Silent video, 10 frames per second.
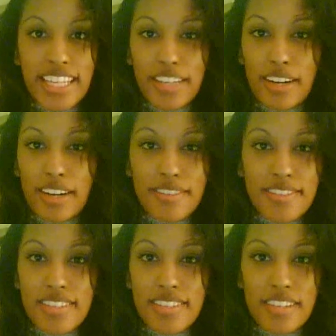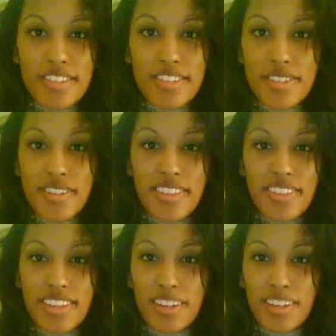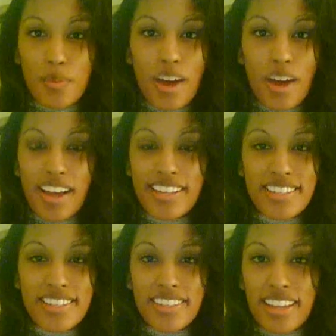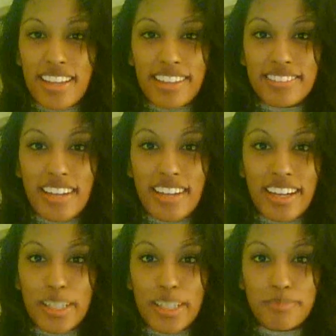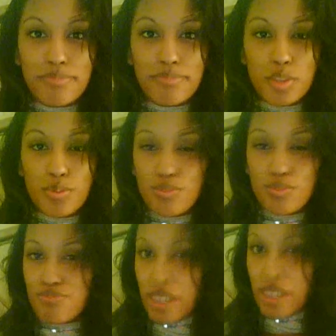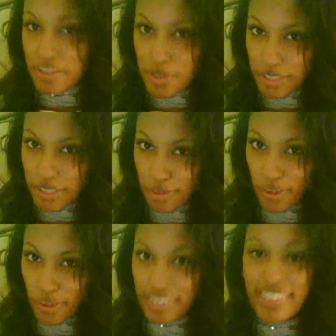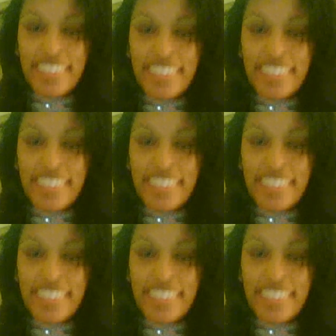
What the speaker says: I was just sort of thinking, why is it that I am about to be 24